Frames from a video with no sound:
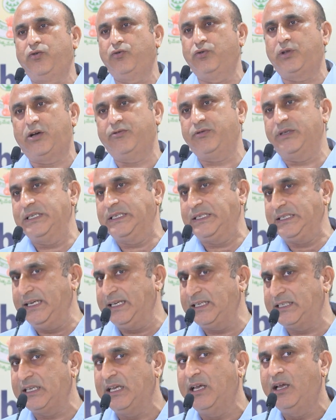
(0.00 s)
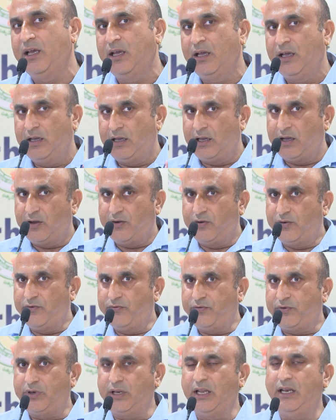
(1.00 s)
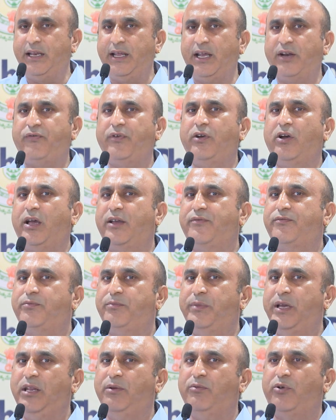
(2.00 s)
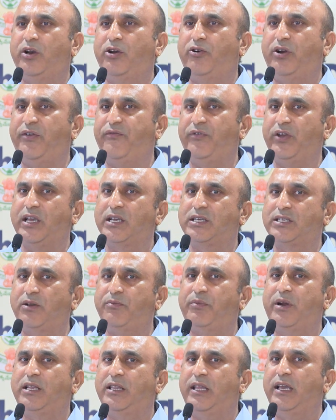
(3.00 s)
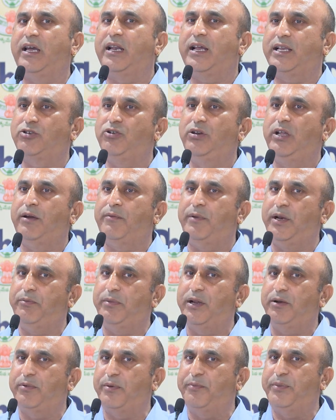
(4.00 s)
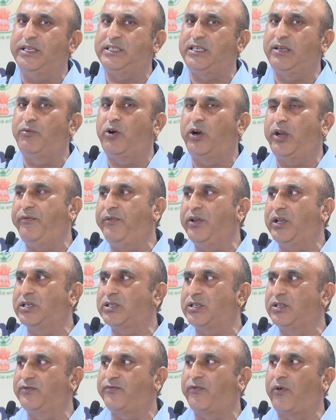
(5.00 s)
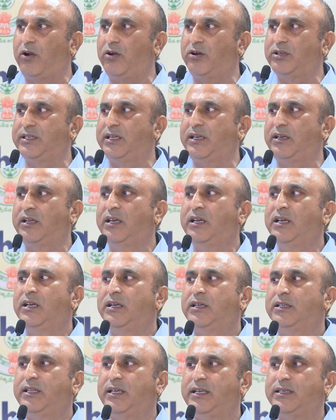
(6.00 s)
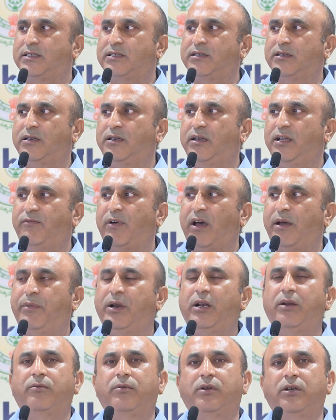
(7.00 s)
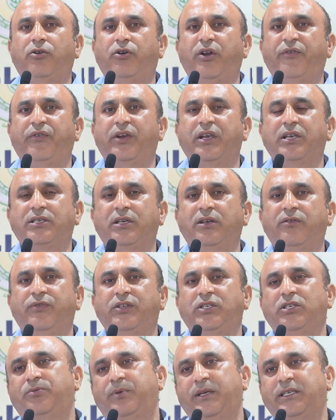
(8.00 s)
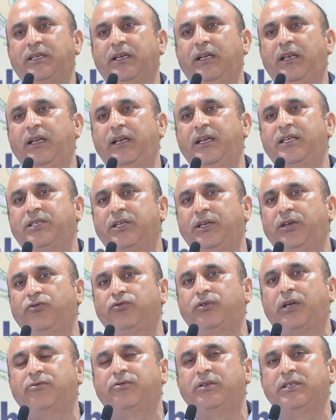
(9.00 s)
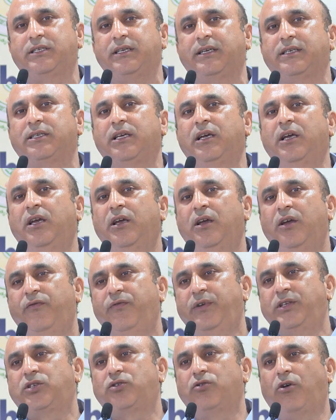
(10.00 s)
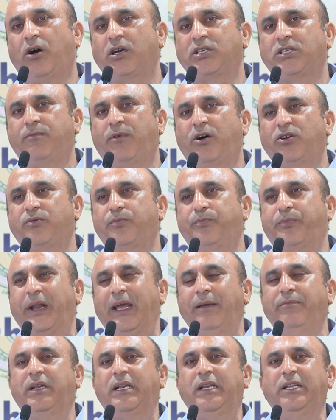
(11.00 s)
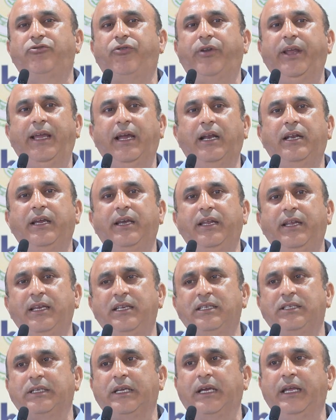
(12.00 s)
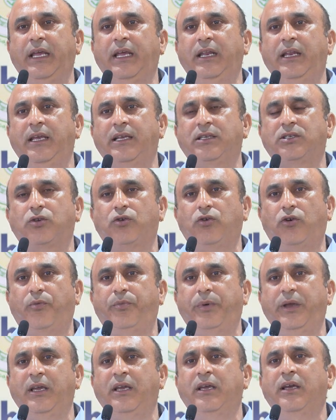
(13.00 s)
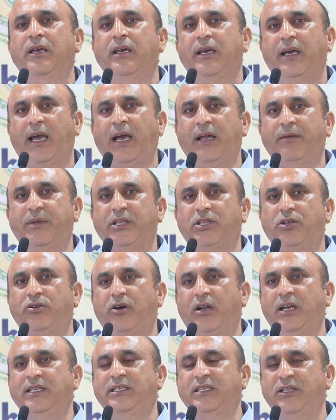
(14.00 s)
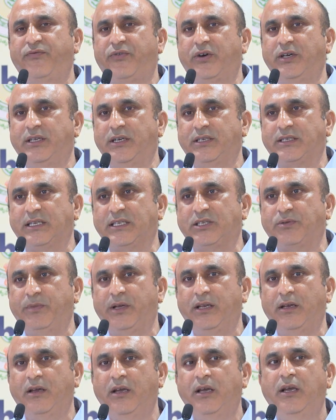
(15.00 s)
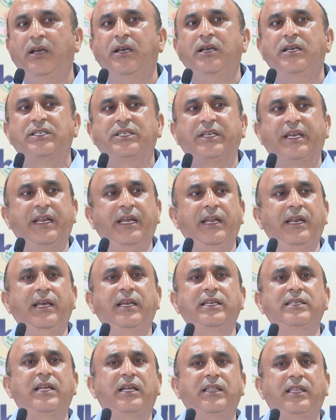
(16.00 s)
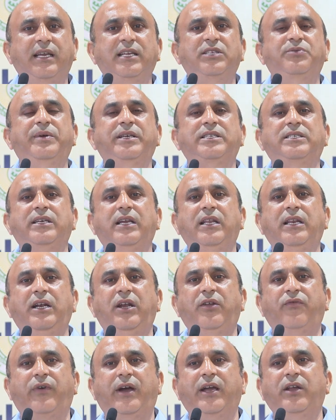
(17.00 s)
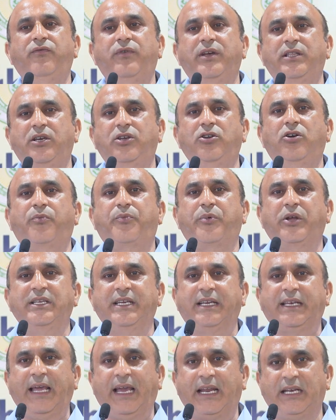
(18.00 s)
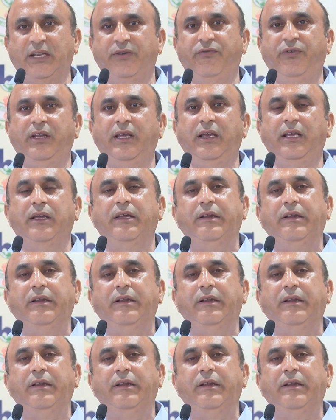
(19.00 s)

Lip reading: 2006. Till date, we have many more notifications, but they are actually amendment. The basic notifications follows in this environmental notification, which is basically enlisted in 2006, which talks about primarily 3 categories: screening, scoping, and methodology and further assessment. Screening is nothing; it's basically defined whether your project activity